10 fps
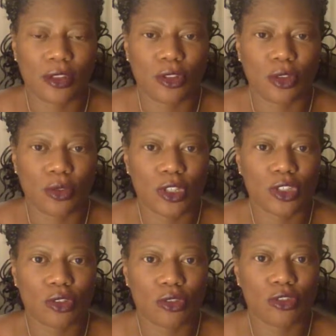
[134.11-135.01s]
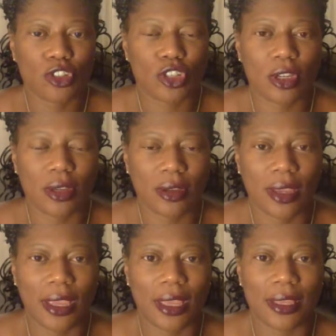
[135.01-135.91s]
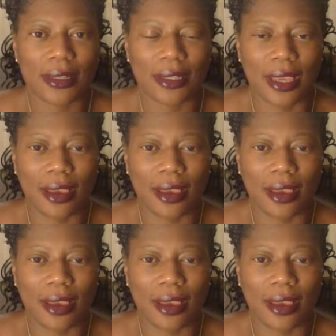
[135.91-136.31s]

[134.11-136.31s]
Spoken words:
do your research and